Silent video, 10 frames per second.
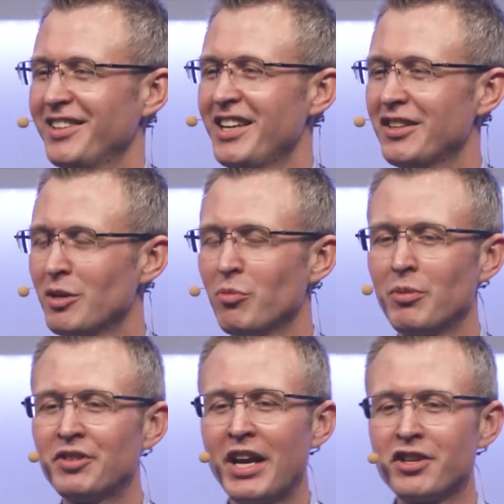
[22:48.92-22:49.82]
its
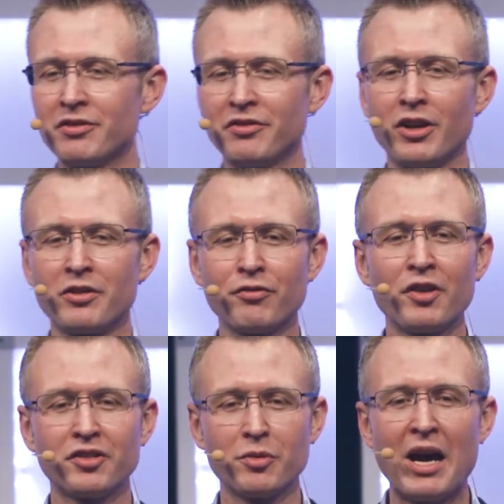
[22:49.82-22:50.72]
implementation flow
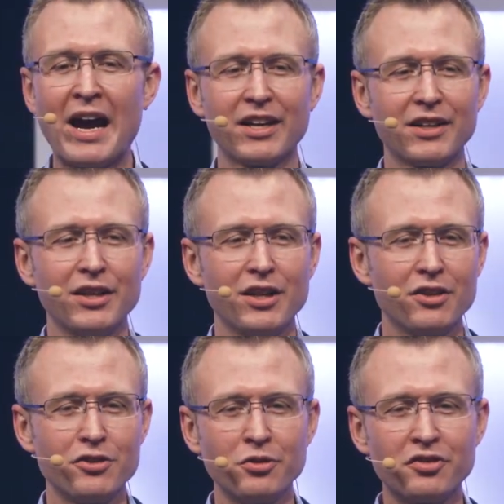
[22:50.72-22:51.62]
front to back.
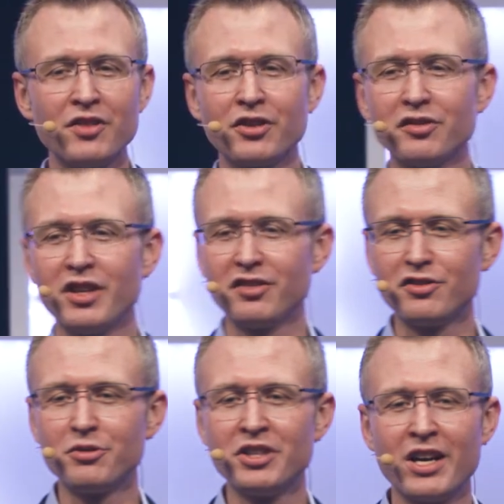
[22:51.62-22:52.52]
New synthesis,
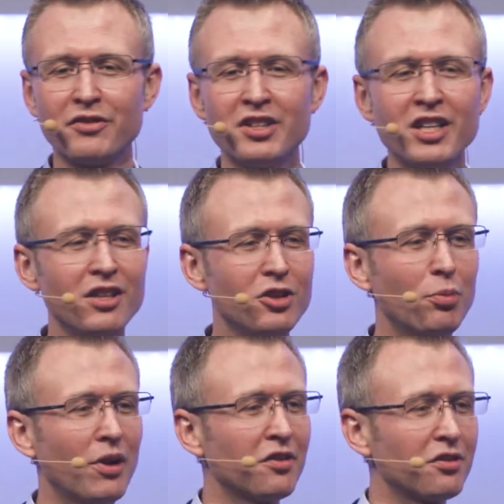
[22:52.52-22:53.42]
new D F T, new
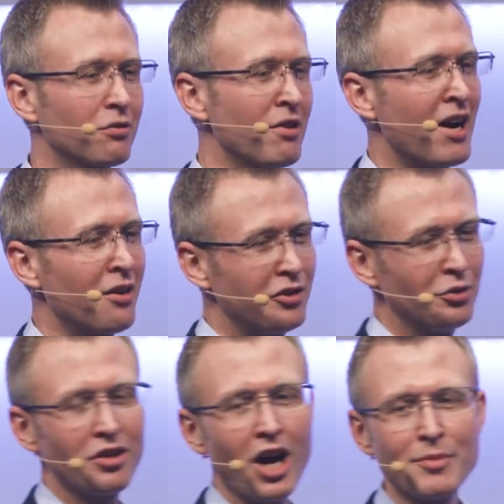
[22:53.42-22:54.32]
place and route,
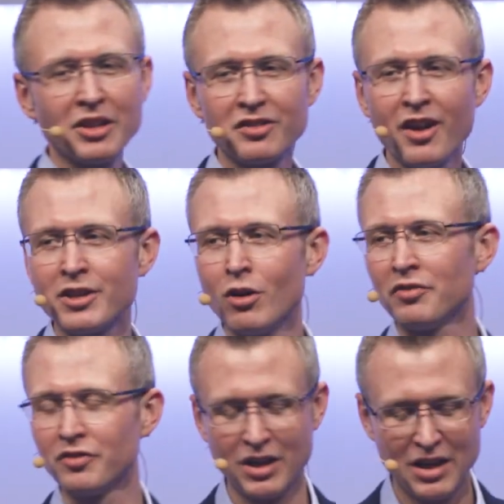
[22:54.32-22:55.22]
new timing
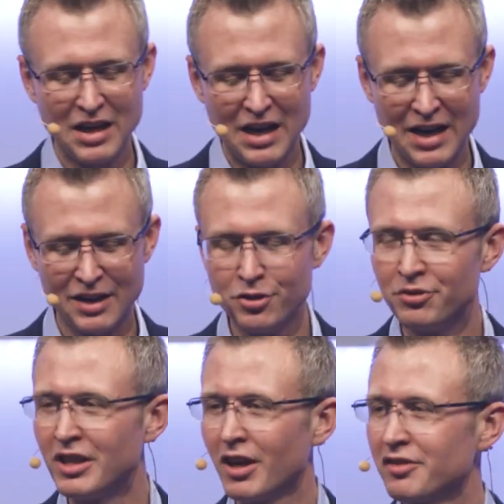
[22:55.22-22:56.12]
sign-off, uh, new
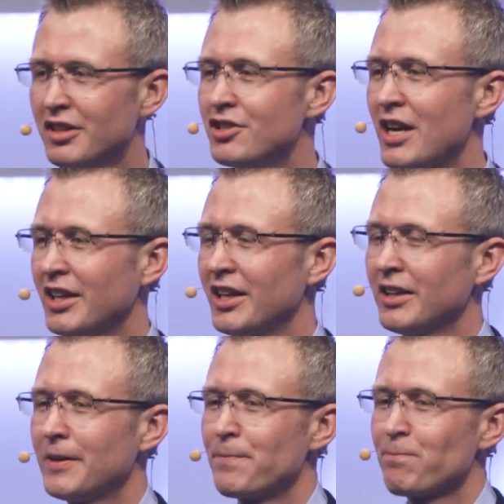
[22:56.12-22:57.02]
D R C
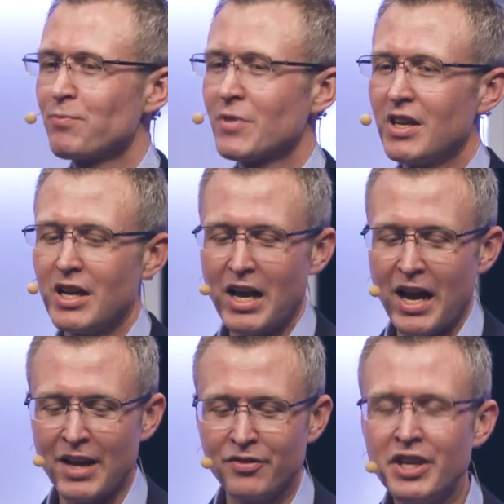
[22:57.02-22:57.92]
checking.
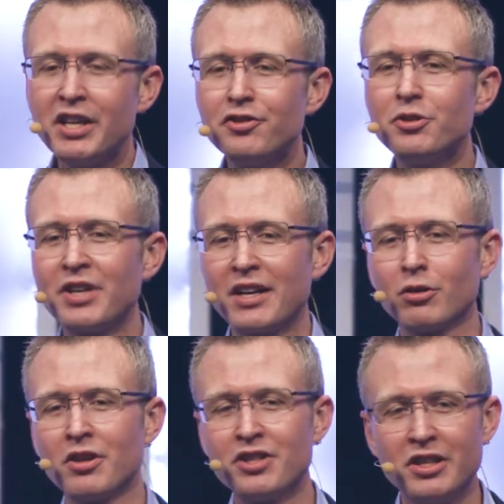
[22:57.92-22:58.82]
And these new
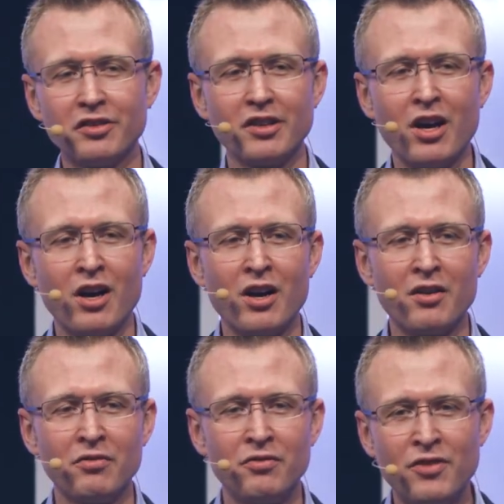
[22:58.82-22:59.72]
technologies
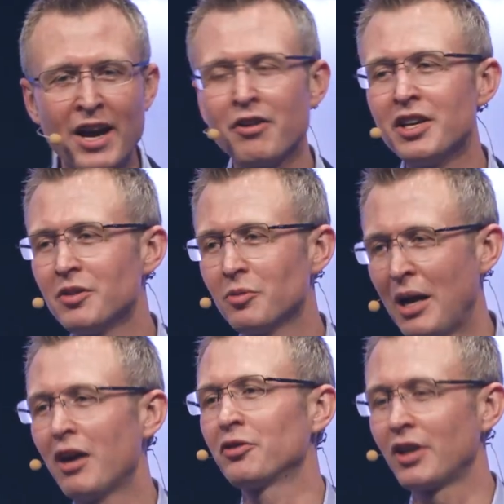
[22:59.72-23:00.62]
are very
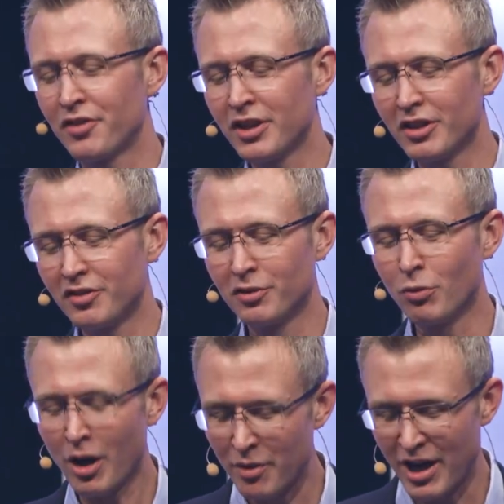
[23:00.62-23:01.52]
powerful. And I think this is
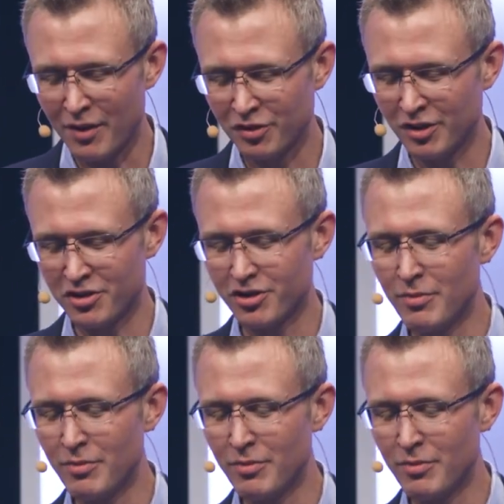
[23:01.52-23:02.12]
why we have such